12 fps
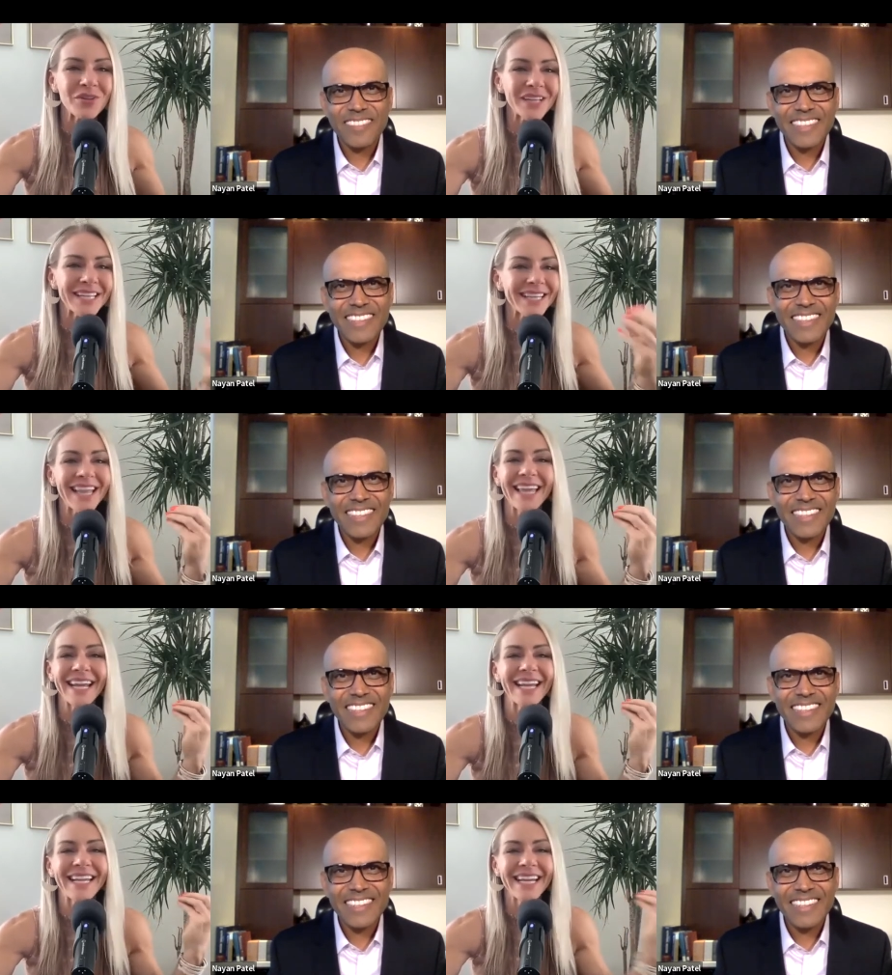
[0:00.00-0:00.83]
Speaker 1: and
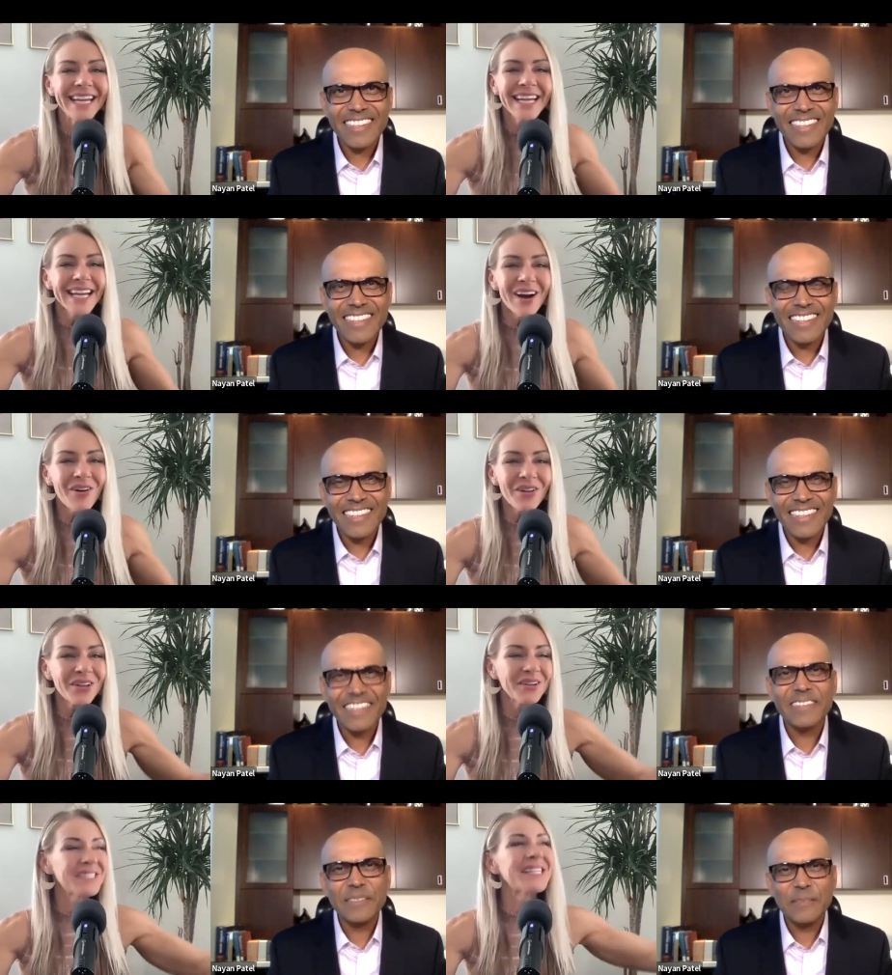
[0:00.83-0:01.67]
like all
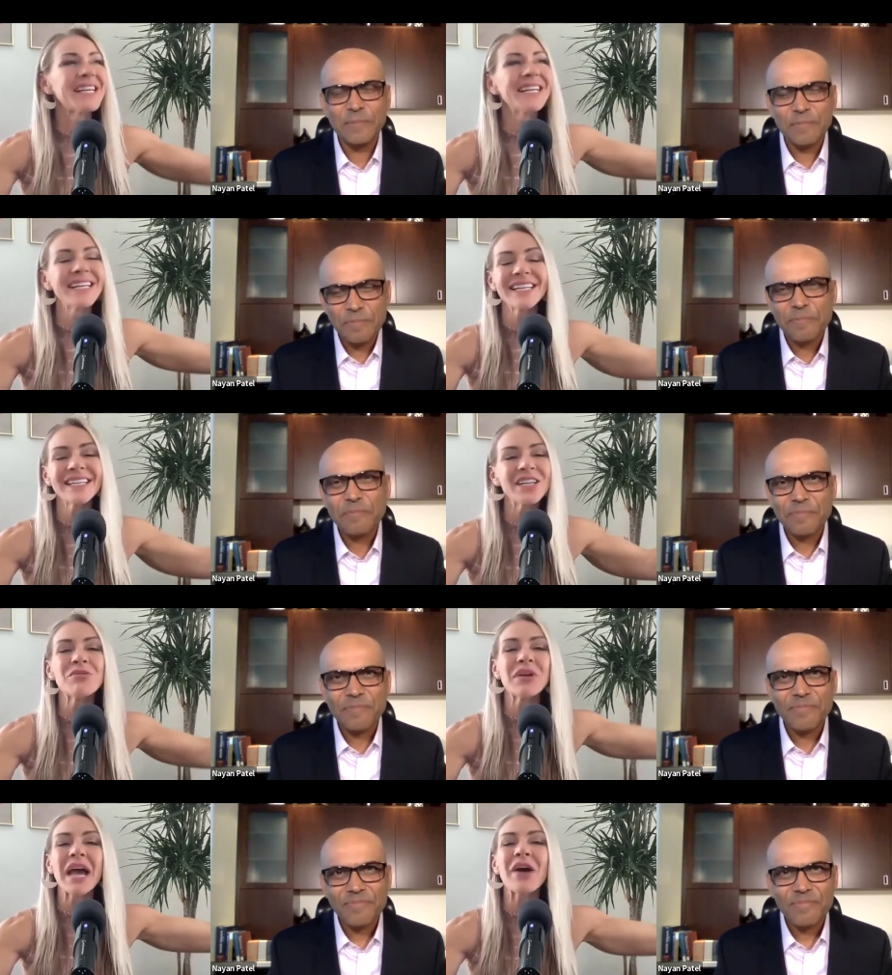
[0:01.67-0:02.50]
of sun, you
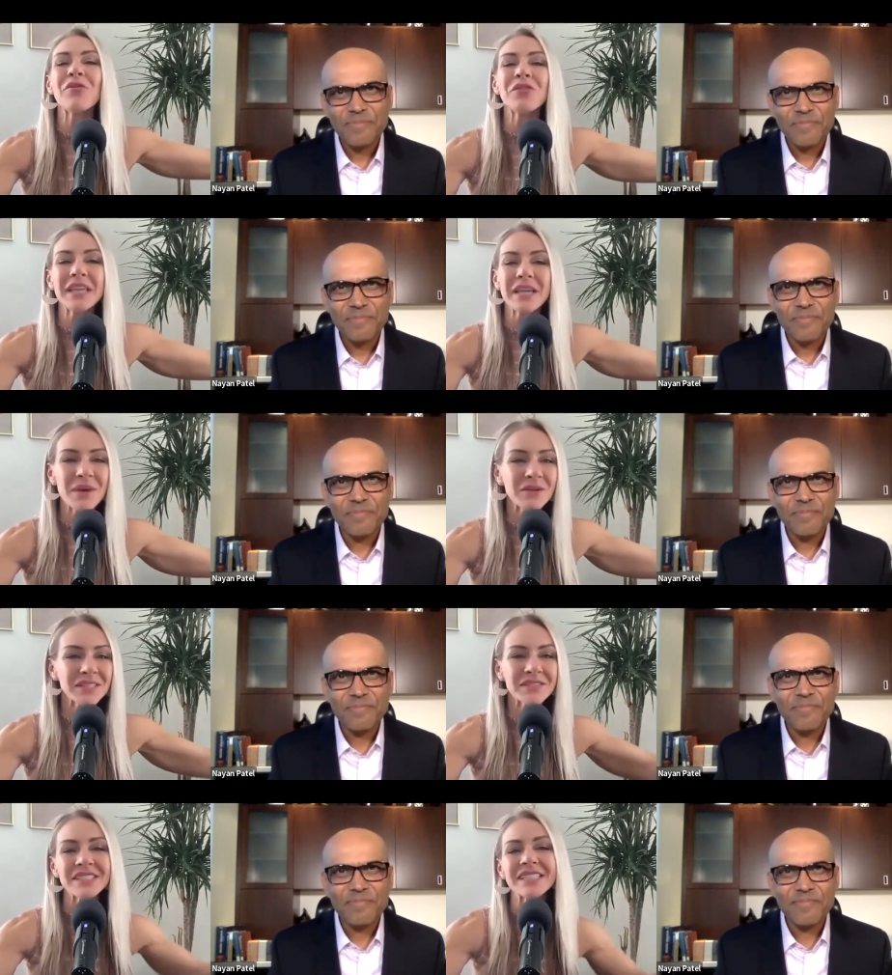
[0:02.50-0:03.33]
know, healthy
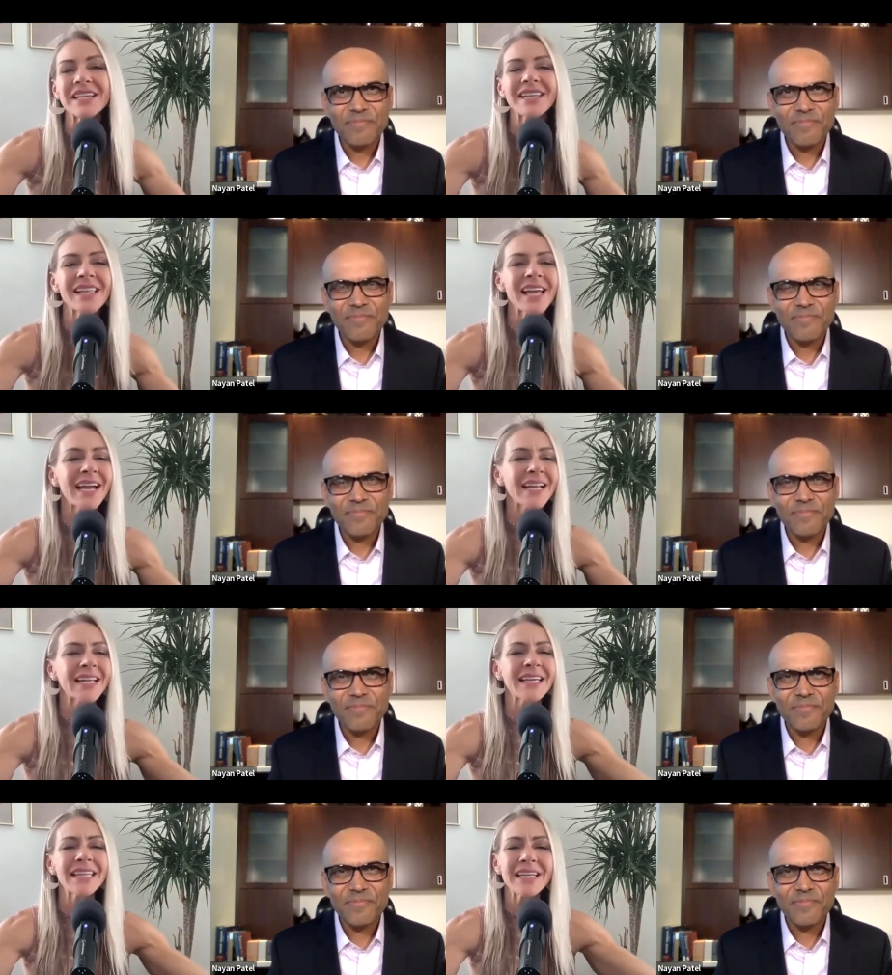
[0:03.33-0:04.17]
amounts of sunlight
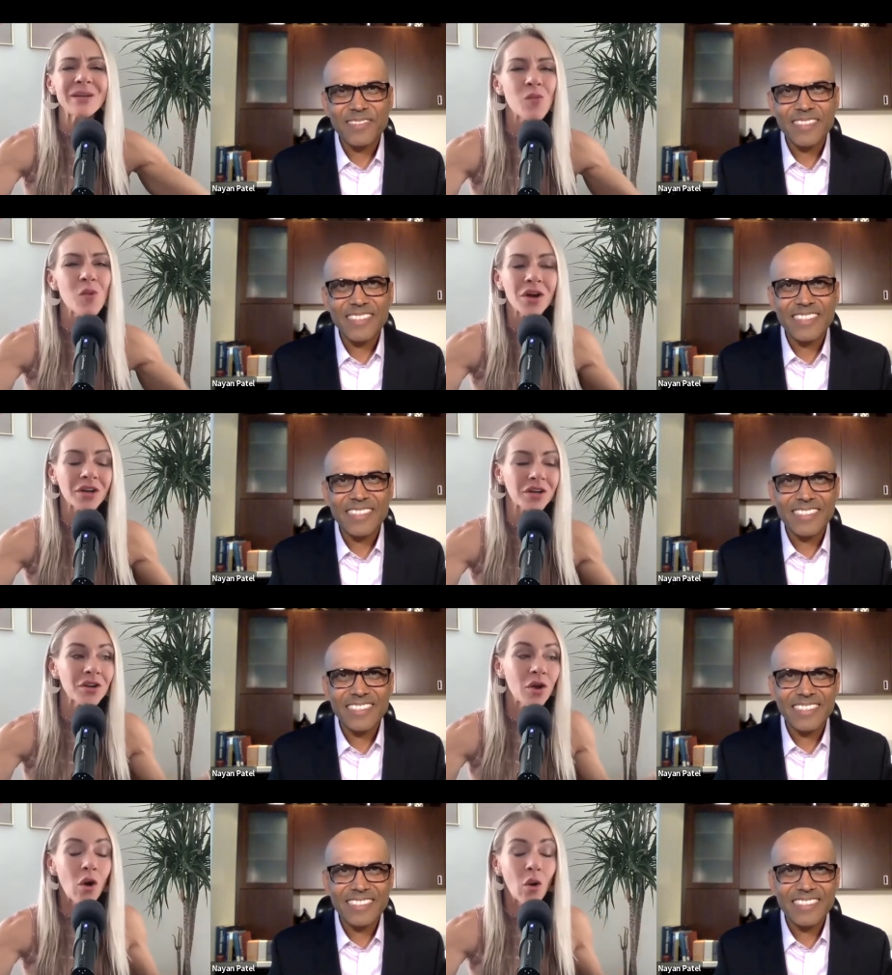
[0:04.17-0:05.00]
and clean water?
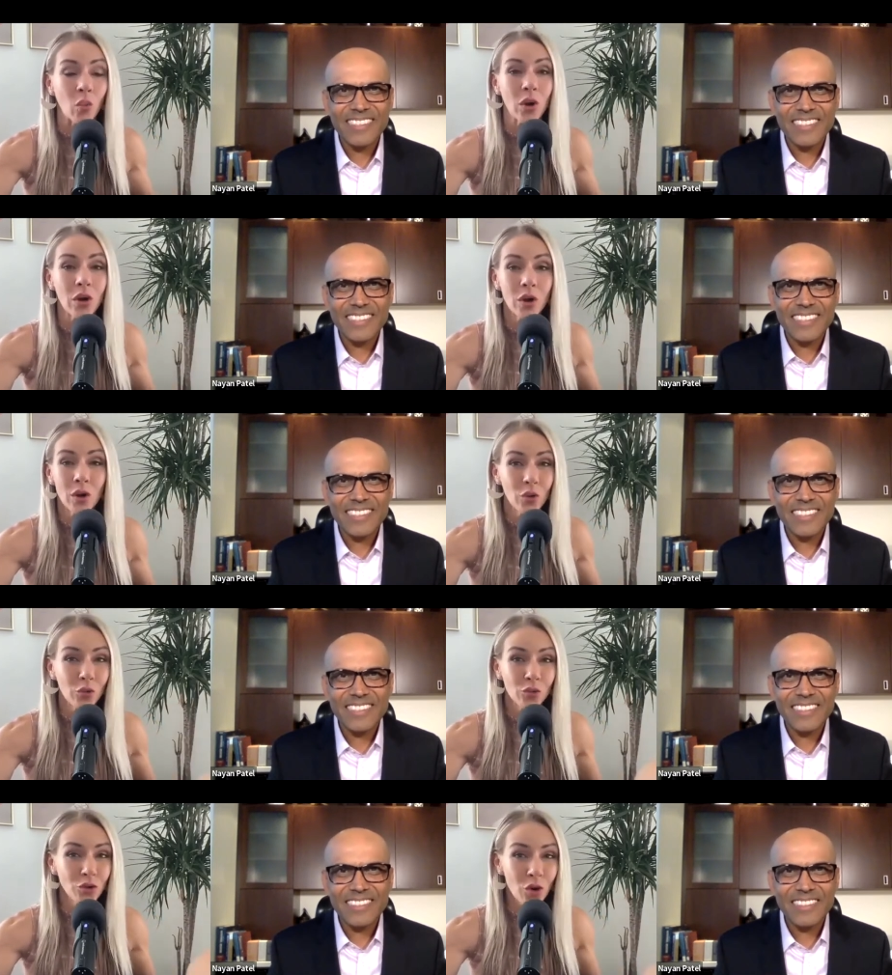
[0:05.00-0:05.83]
No,
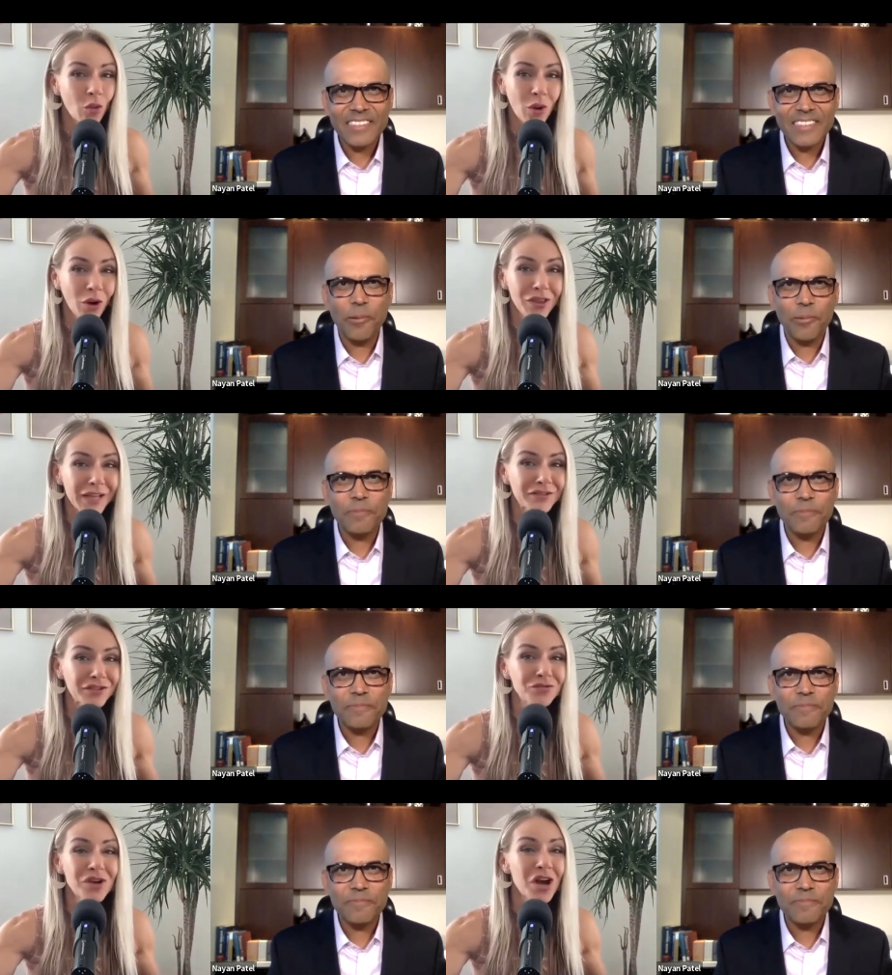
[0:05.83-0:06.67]
no, our lives
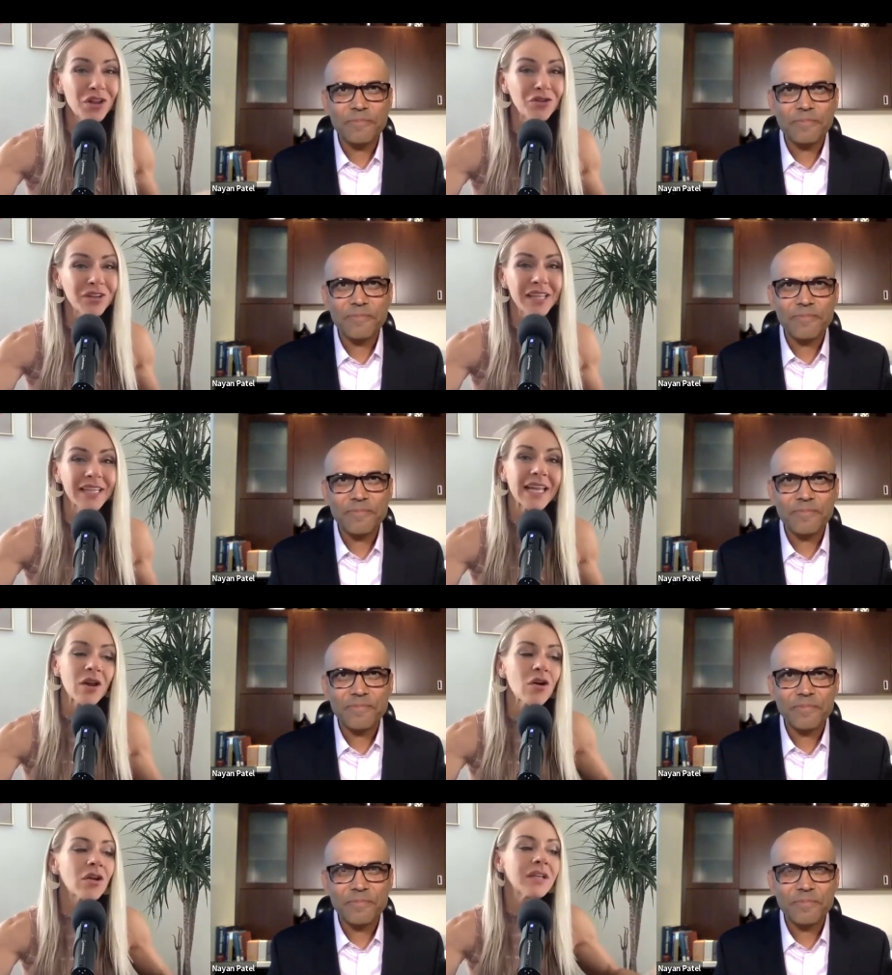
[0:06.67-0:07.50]
do not look like that at
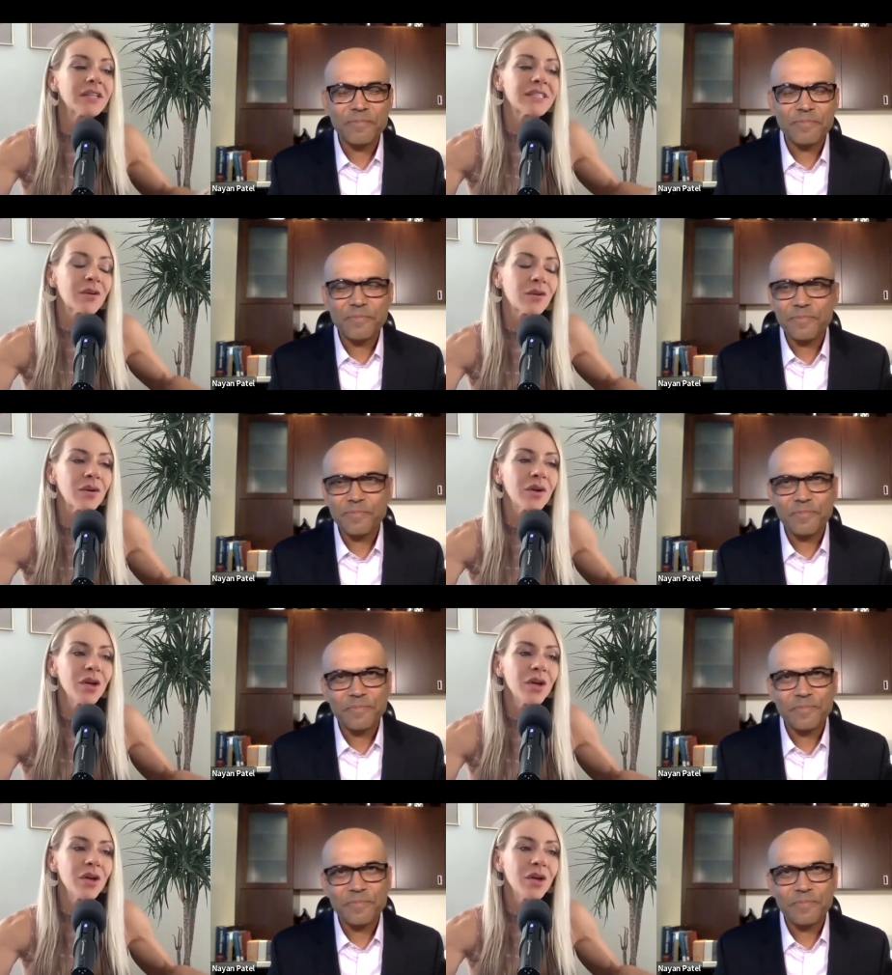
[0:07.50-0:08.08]
all. And so